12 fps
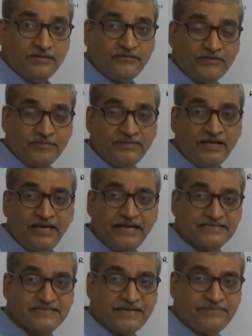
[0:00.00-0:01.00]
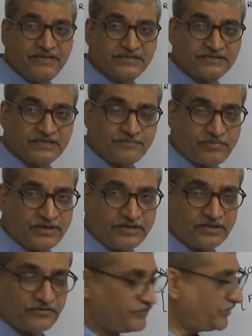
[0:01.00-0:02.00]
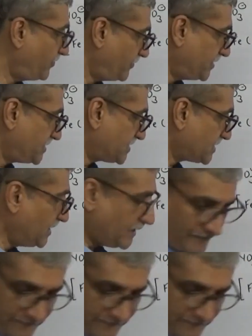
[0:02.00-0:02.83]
from the examination point of view. Is this clear?